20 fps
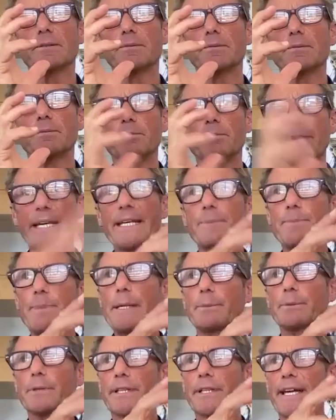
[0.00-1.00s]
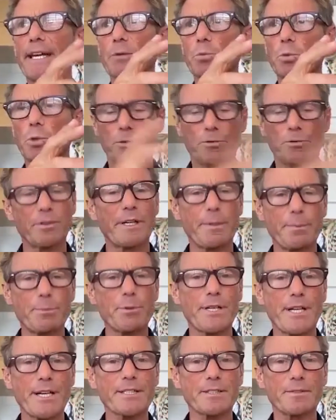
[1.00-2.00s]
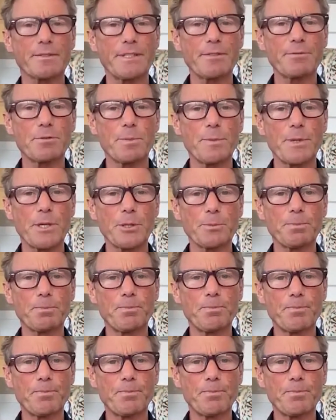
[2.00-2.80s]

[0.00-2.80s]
many people can work very productively from home.